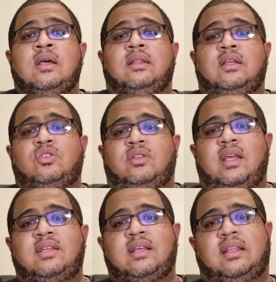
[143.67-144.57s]
These are
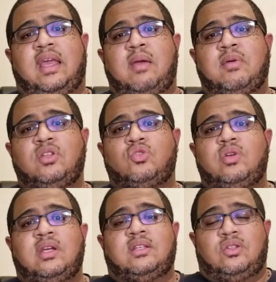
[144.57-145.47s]
things that the game
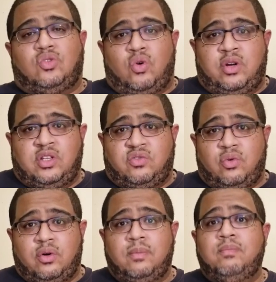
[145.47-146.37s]
industry is notorious
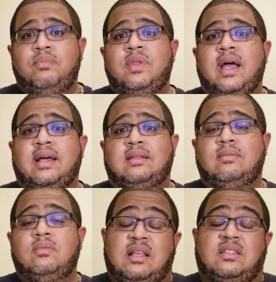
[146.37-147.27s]
for, and
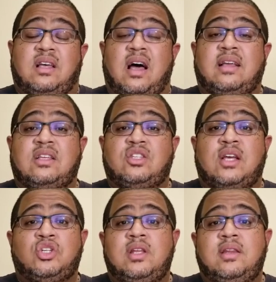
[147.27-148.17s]
it's
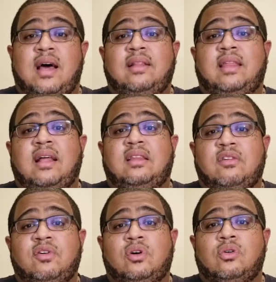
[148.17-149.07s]
actually not that
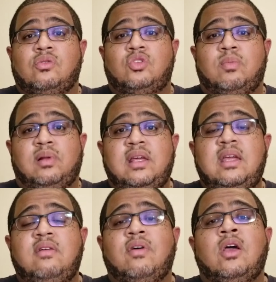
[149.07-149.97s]
difficult to
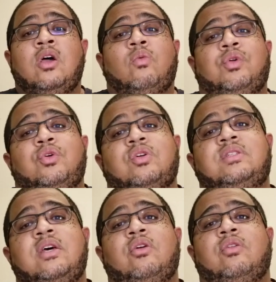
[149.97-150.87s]
believe when you
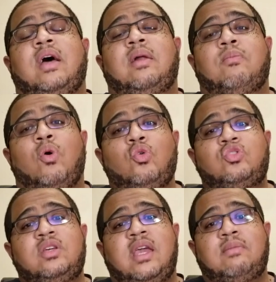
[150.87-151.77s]
consider that
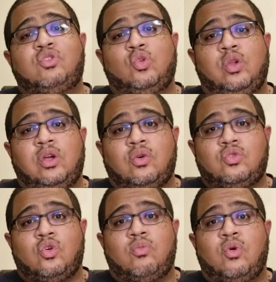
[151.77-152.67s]
most game studios,
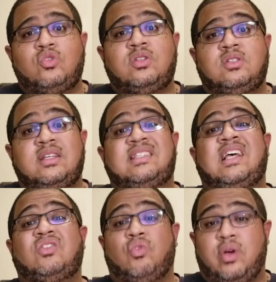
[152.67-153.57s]
or most
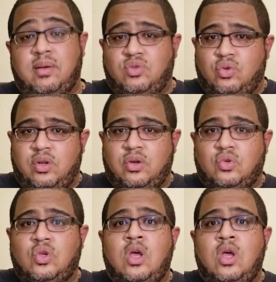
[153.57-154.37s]
successful game studios,